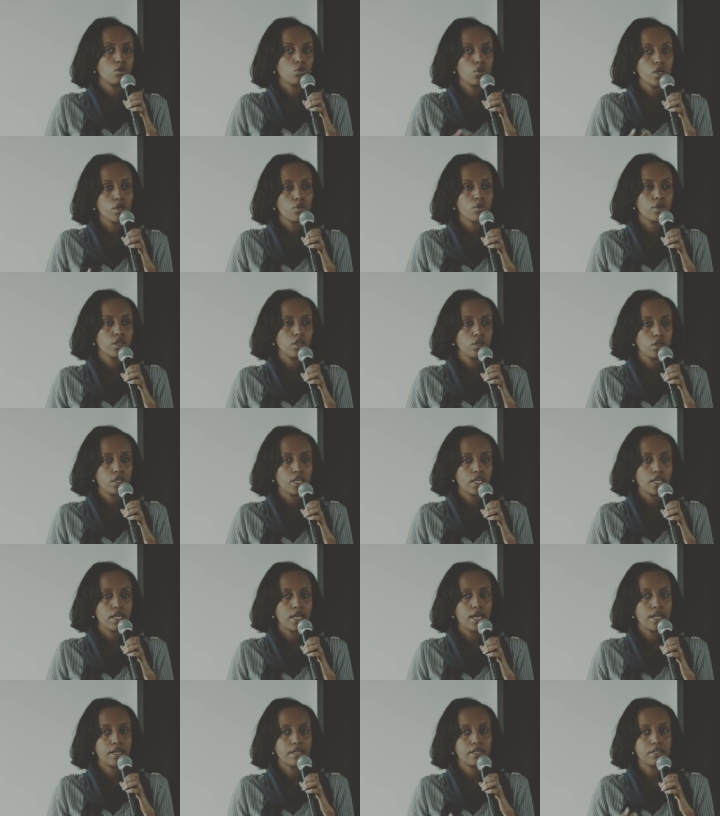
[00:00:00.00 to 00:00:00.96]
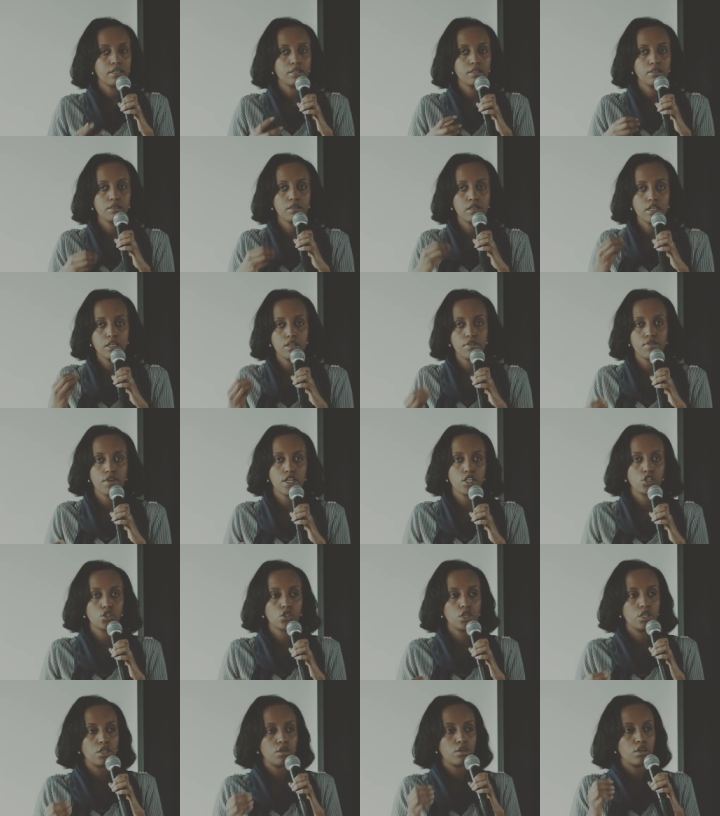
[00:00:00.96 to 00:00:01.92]
the way we're looking at it,
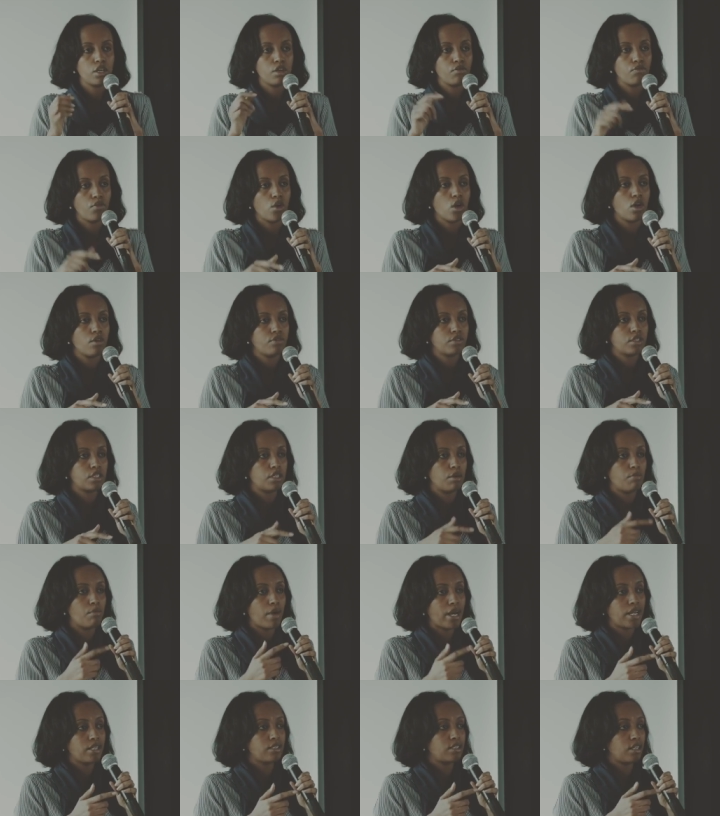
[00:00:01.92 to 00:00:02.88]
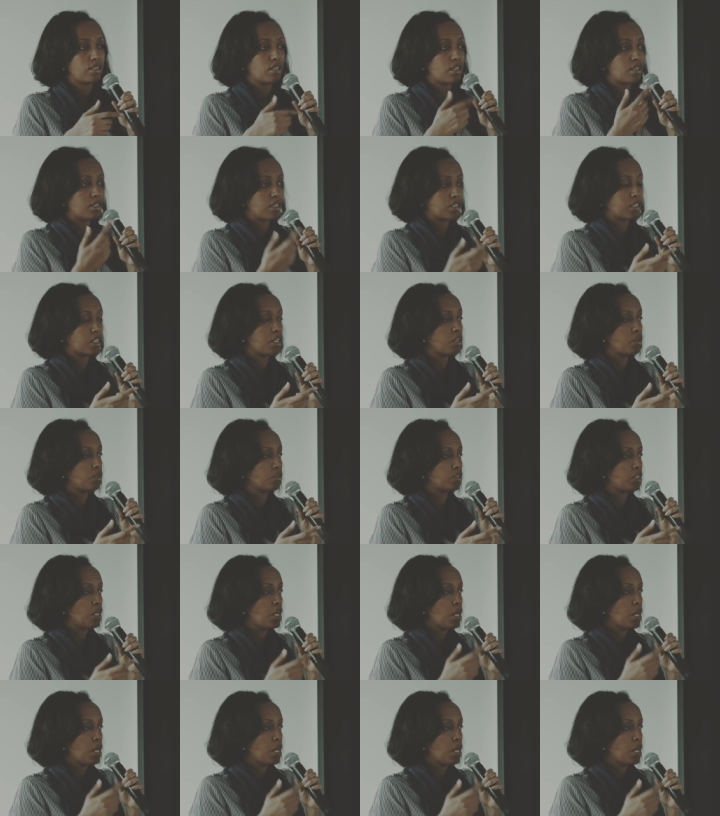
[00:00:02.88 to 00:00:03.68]
innovation involves the mindset and the skills,